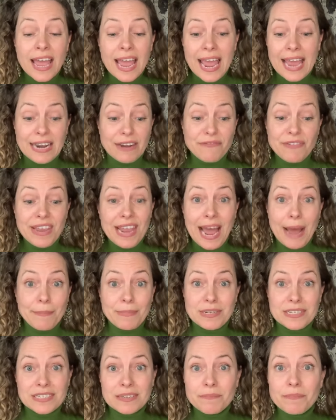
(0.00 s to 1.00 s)
And if he
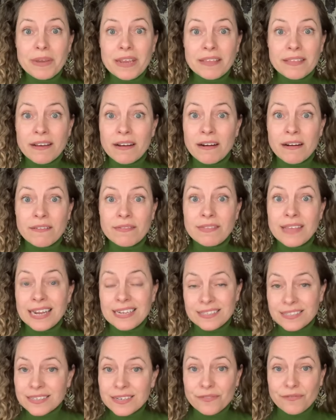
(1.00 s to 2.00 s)
happens to be there,
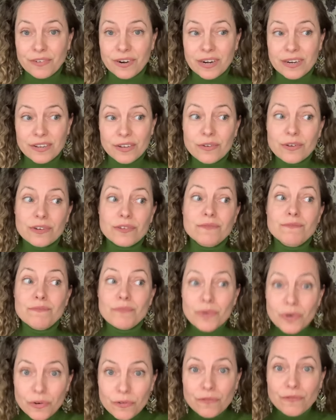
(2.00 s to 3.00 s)
that's different. You could
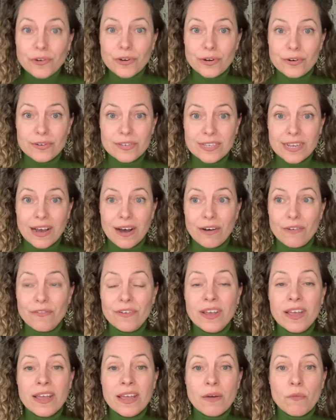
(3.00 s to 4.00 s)
move for yourself,
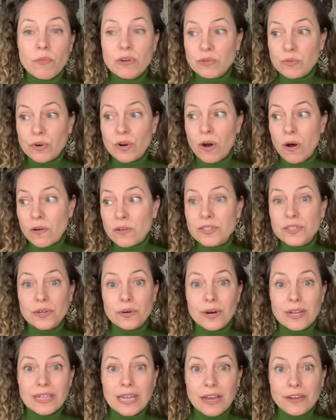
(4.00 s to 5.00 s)
which would also
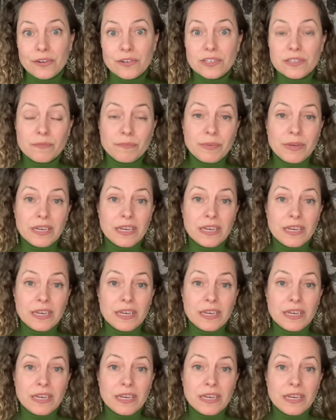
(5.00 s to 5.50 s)
allow you to